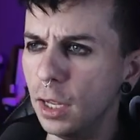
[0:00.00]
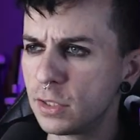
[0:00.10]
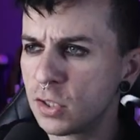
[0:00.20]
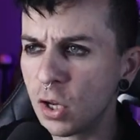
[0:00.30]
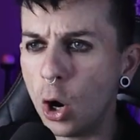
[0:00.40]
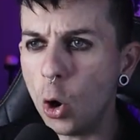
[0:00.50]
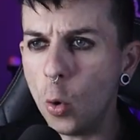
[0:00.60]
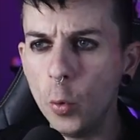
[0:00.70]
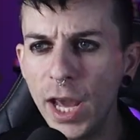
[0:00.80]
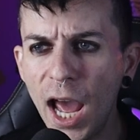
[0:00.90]

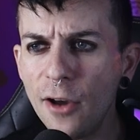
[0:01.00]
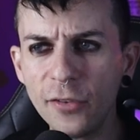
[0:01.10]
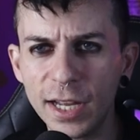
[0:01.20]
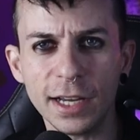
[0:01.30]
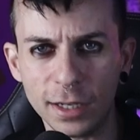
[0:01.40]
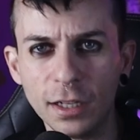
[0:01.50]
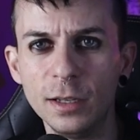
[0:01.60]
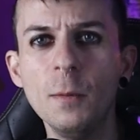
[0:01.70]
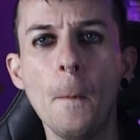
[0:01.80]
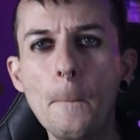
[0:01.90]
So we have like
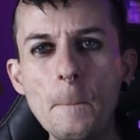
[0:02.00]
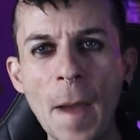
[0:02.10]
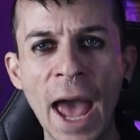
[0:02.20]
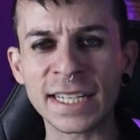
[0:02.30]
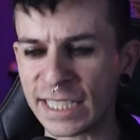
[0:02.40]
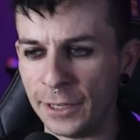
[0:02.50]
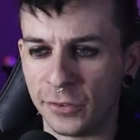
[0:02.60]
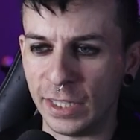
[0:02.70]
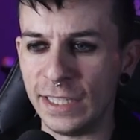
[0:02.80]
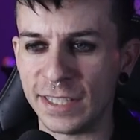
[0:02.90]
massive
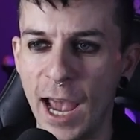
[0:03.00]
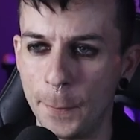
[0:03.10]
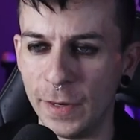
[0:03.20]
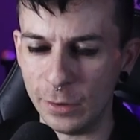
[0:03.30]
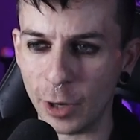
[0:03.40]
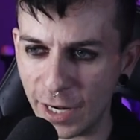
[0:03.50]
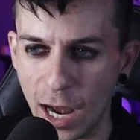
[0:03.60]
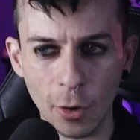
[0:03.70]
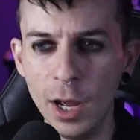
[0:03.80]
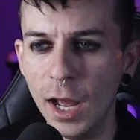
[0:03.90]
things happening right
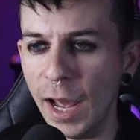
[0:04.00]
now.